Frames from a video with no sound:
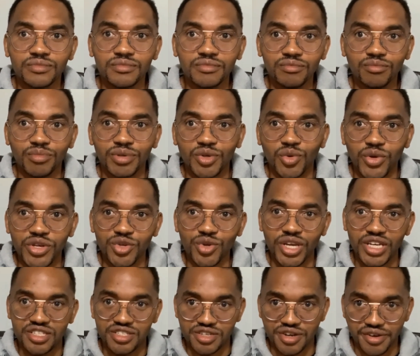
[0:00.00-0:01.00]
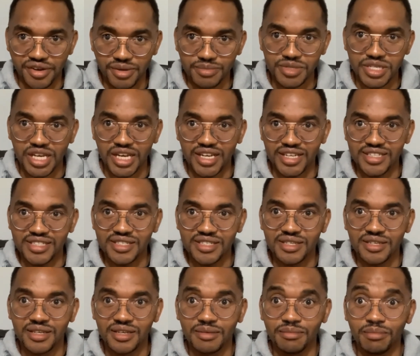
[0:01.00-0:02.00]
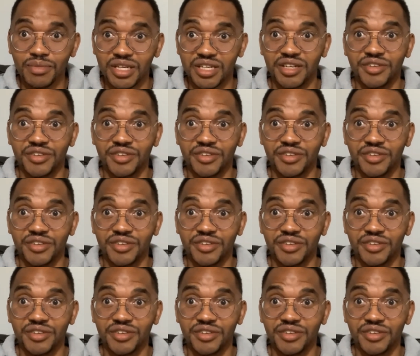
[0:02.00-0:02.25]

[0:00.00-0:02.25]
But when you get circumcised, money